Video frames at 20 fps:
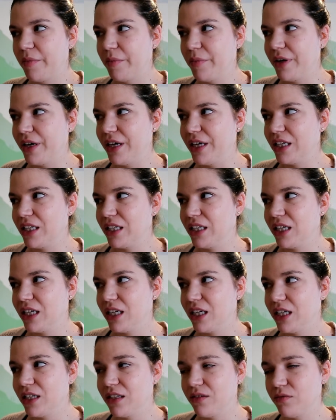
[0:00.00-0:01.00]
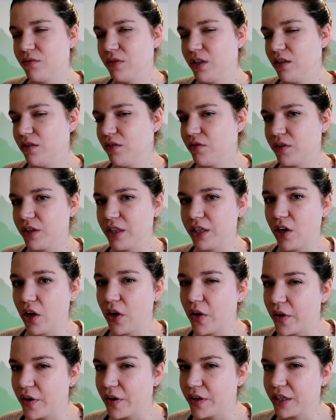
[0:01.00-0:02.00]
but it didn't really
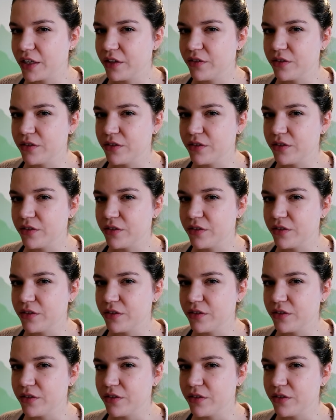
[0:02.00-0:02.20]
hurt.